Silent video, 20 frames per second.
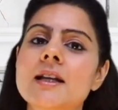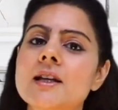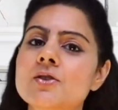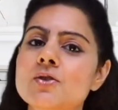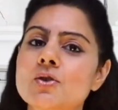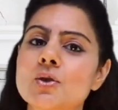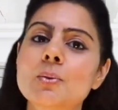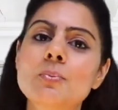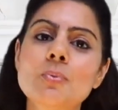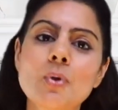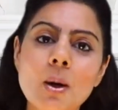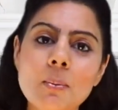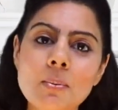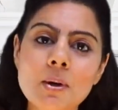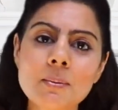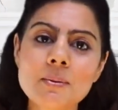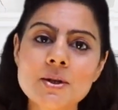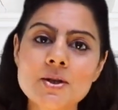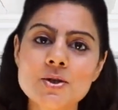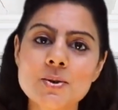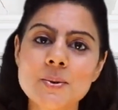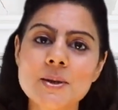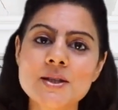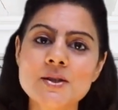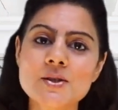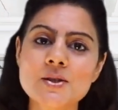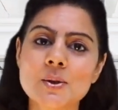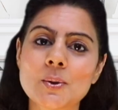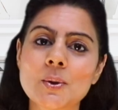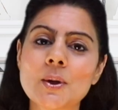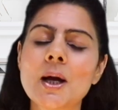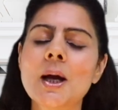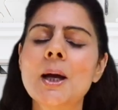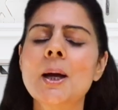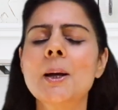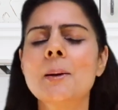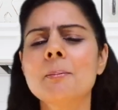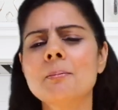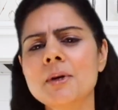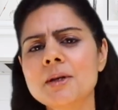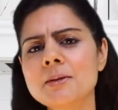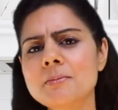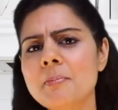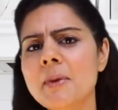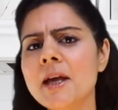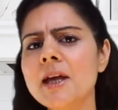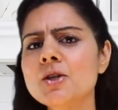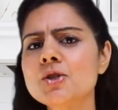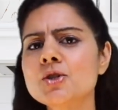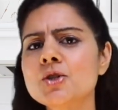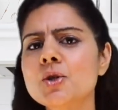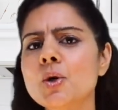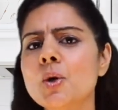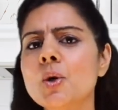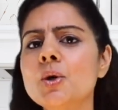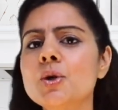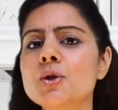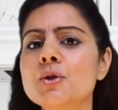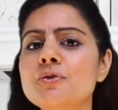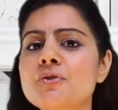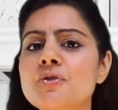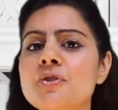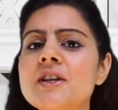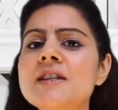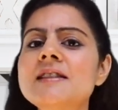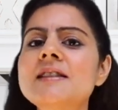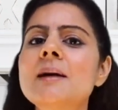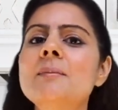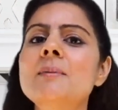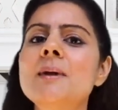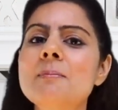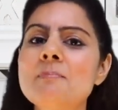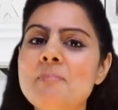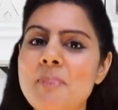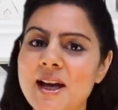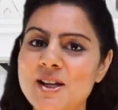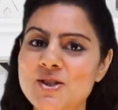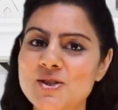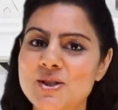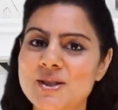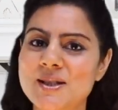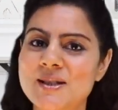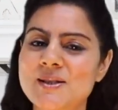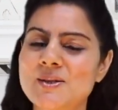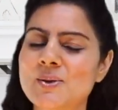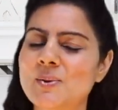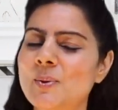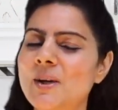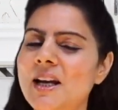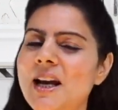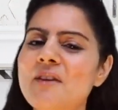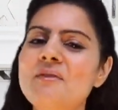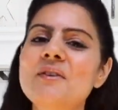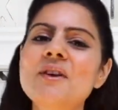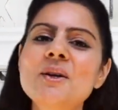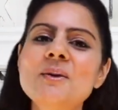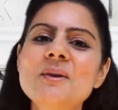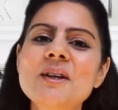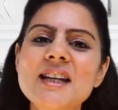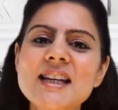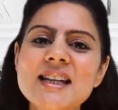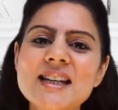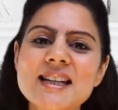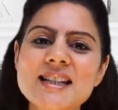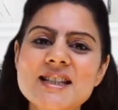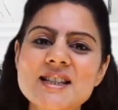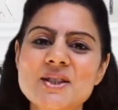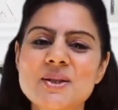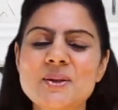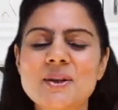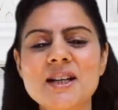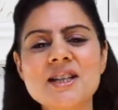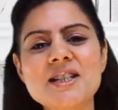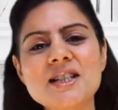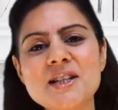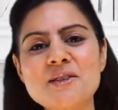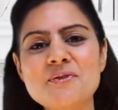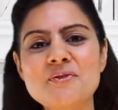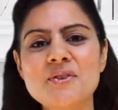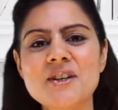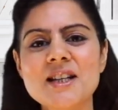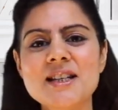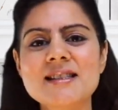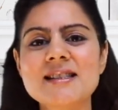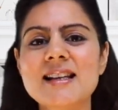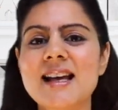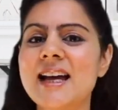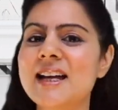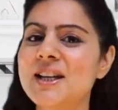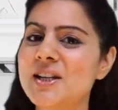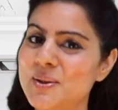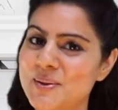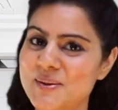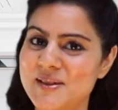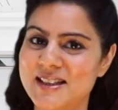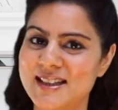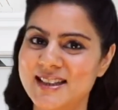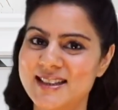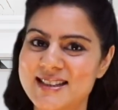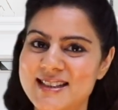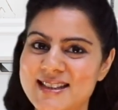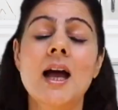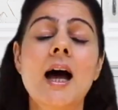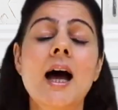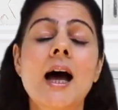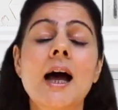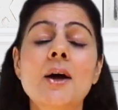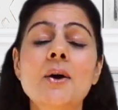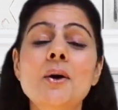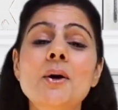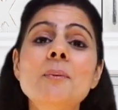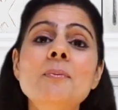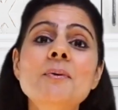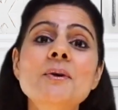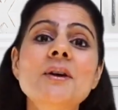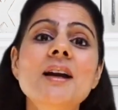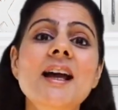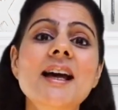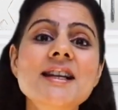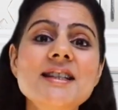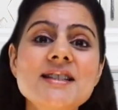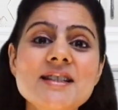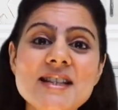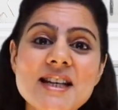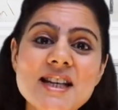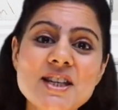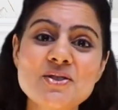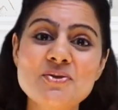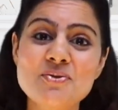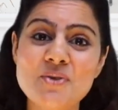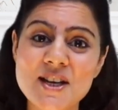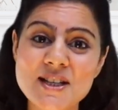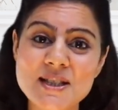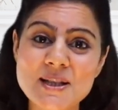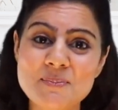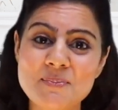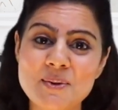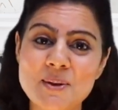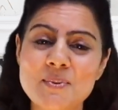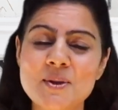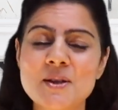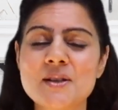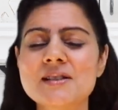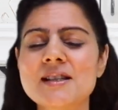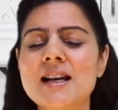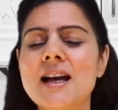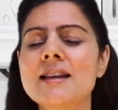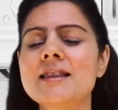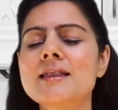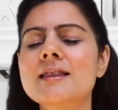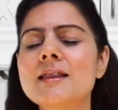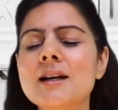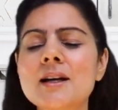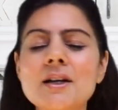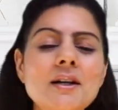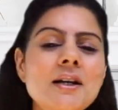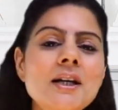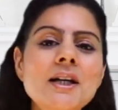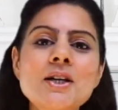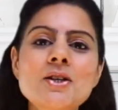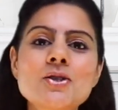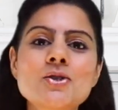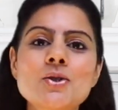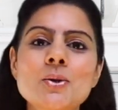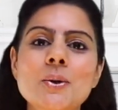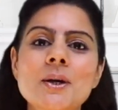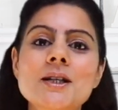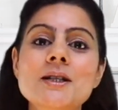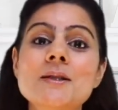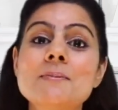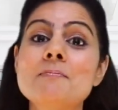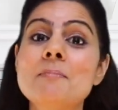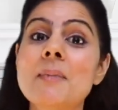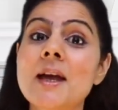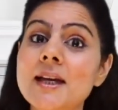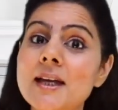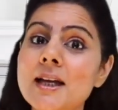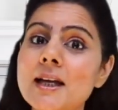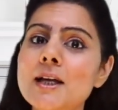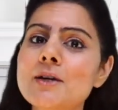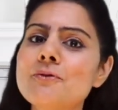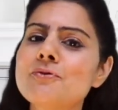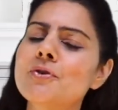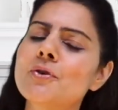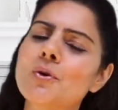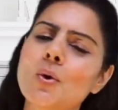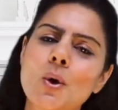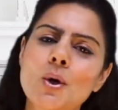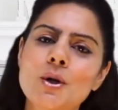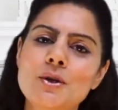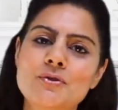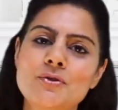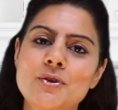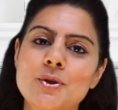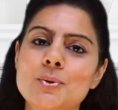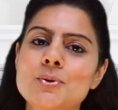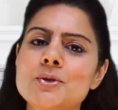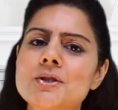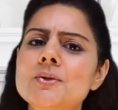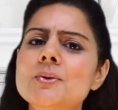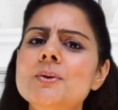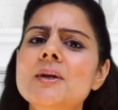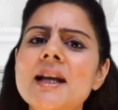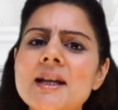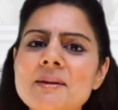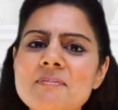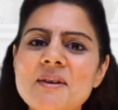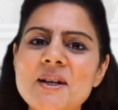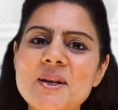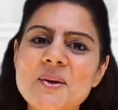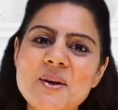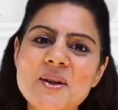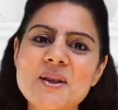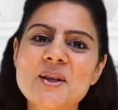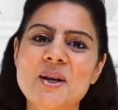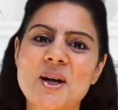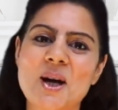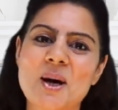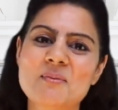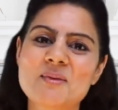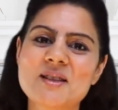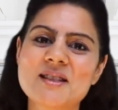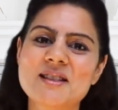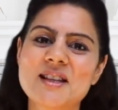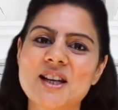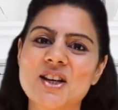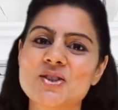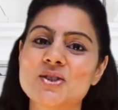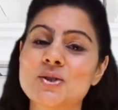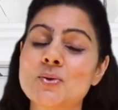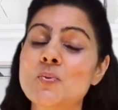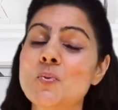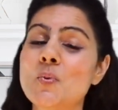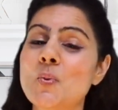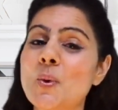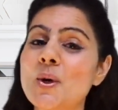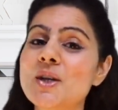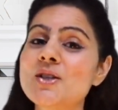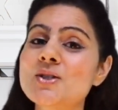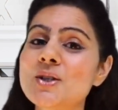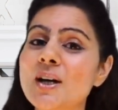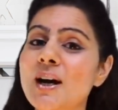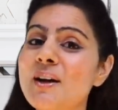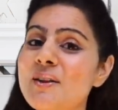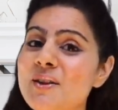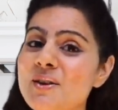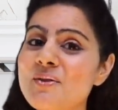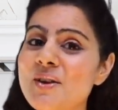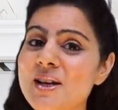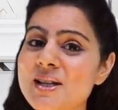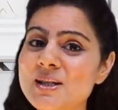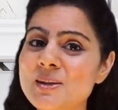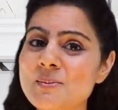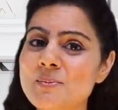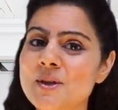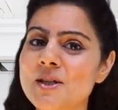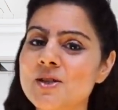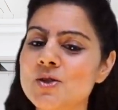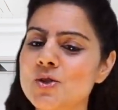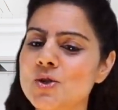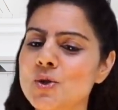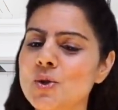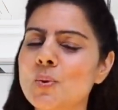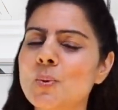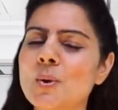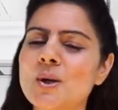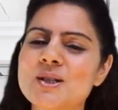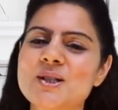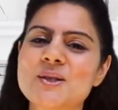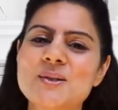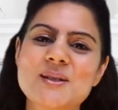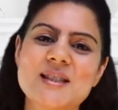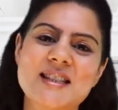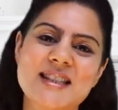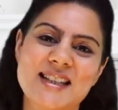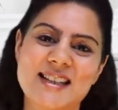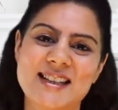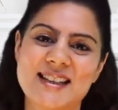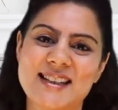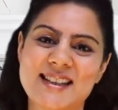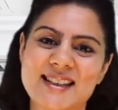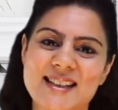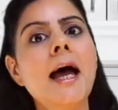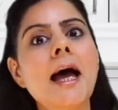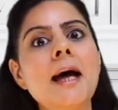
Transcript: There's no problem in doing so, but make sure you freeze them in batches, so whenever you need it, you can defreeze and use it. I hope you liked today's recipe because I thoroughly enjoyed making it for all of you. Do let me know in the comment section which other recipes you want to see.